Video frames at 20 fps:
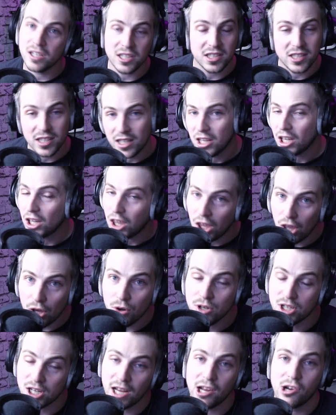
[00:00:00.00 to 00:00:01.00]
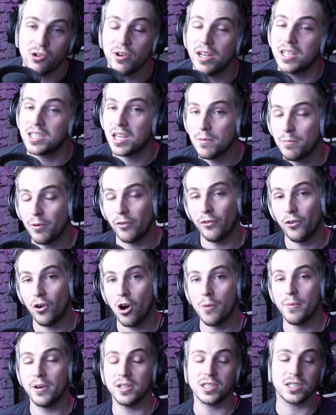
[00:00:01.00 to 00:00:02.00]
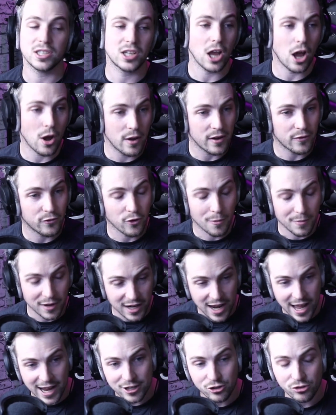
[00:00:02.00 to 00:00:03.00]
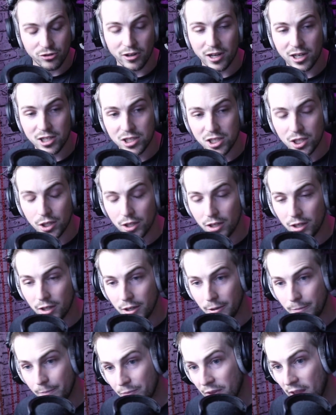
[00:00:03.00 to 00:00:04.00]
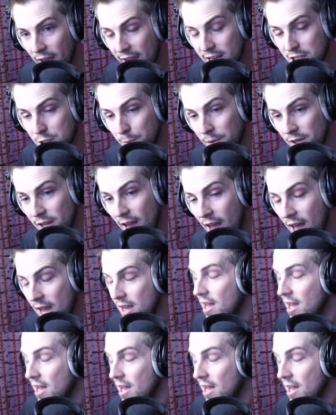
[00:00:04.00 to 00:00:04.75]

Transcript: see a huge increase in performance going from electric to HPA.